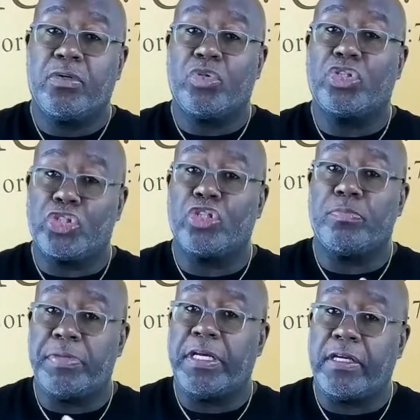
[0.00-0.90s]
which
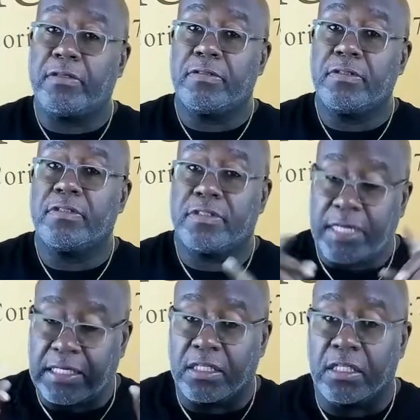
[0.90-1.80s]
should be
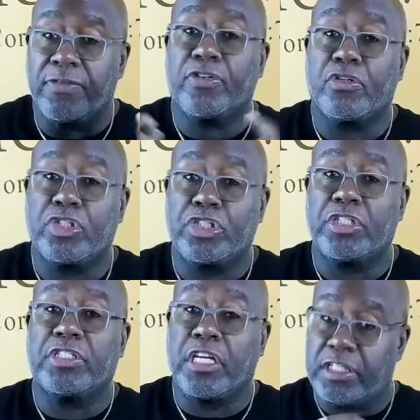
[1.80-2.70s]
technically for
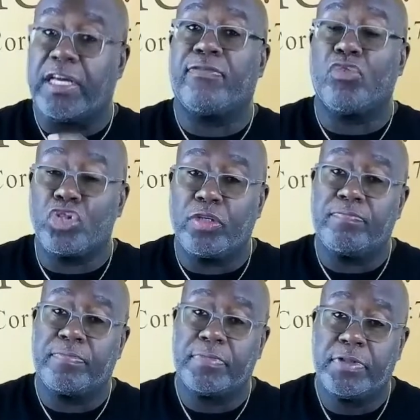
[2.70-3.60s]
Christians a day of
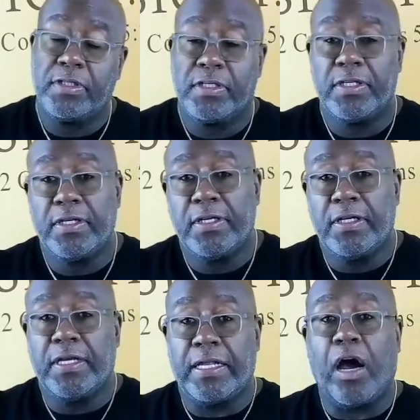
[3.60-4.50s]
worship,
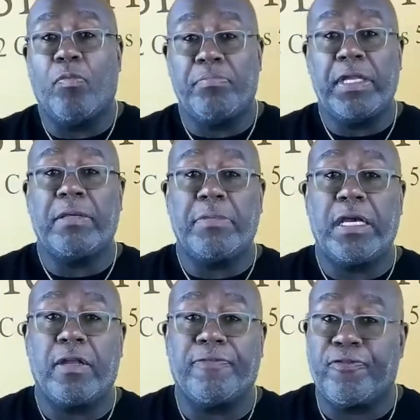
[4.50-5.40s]
and how many
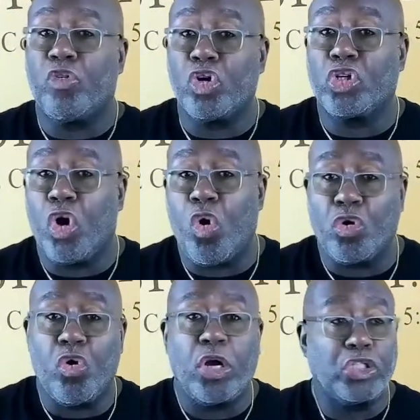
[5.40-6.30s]
men
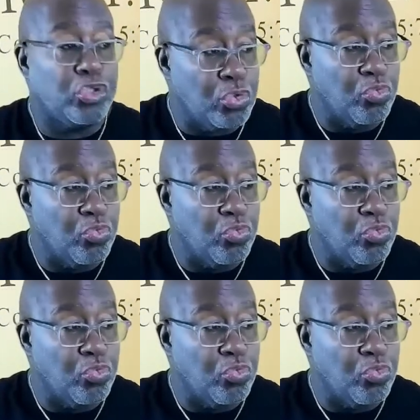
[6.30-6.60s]
forego going to